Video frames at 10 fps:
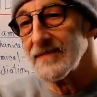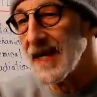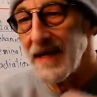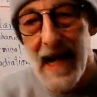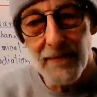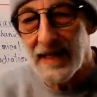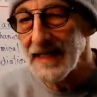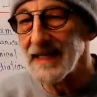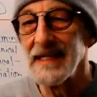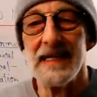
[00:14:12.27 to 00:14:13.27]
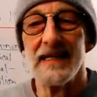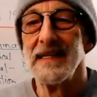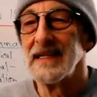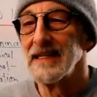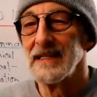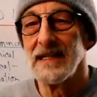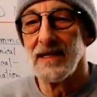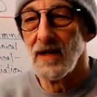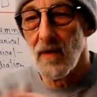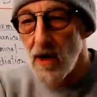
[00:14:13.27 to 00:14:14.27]
napkin,
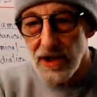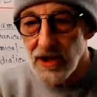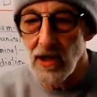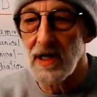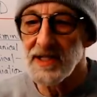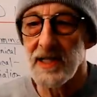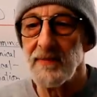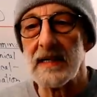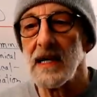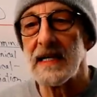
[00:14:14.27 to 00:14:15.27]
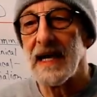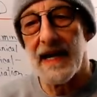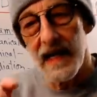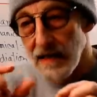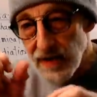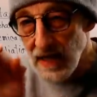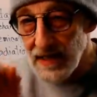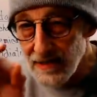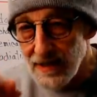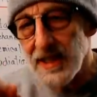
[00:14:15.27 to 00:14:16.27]
a washcloth, something like that. And I'm talking
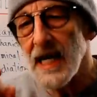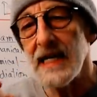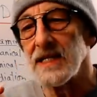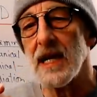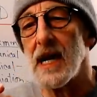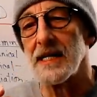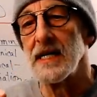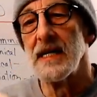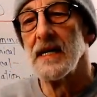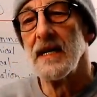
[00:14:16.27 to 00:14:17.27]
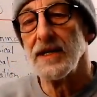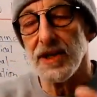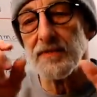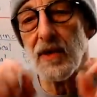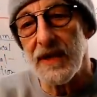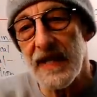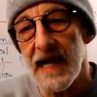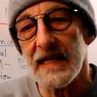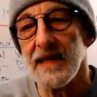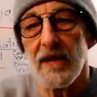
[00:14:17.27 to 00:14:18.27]
a little tiny dot. You just put
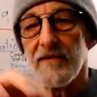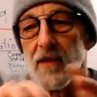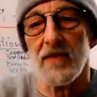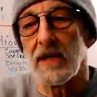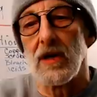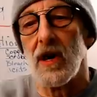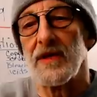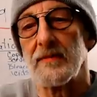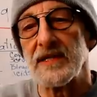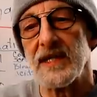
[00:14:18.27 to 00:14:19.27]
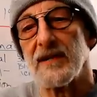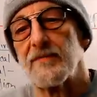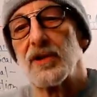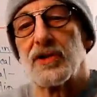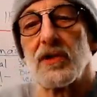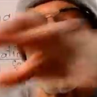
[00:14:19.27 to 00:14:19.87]
that in there, fold the cloth up itself, put your